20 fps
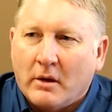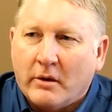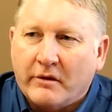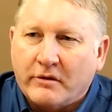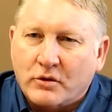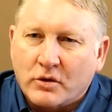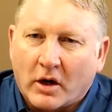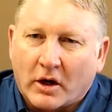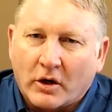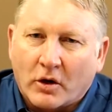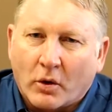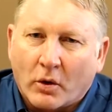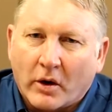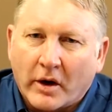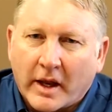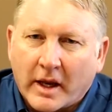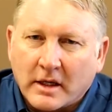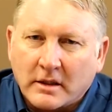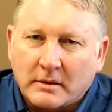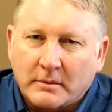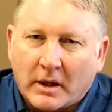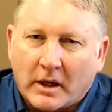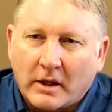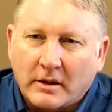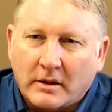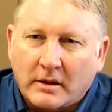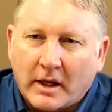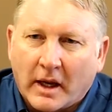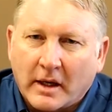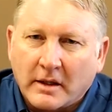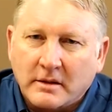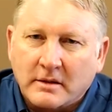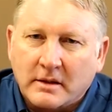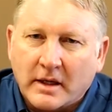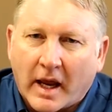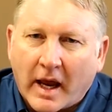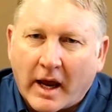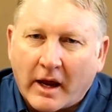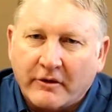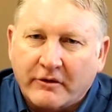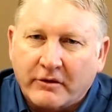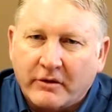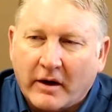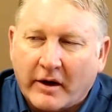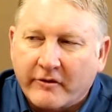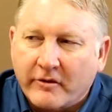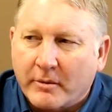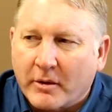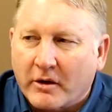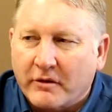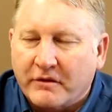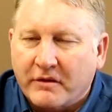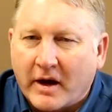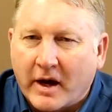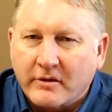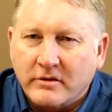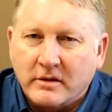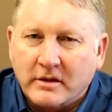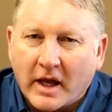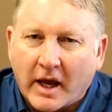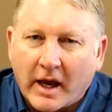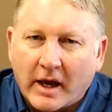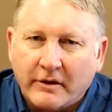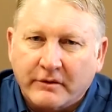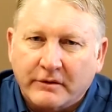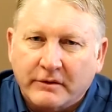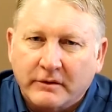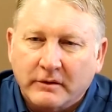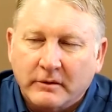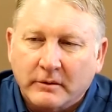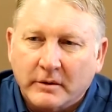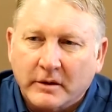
The drug court has about 10 staff. I have about five staff.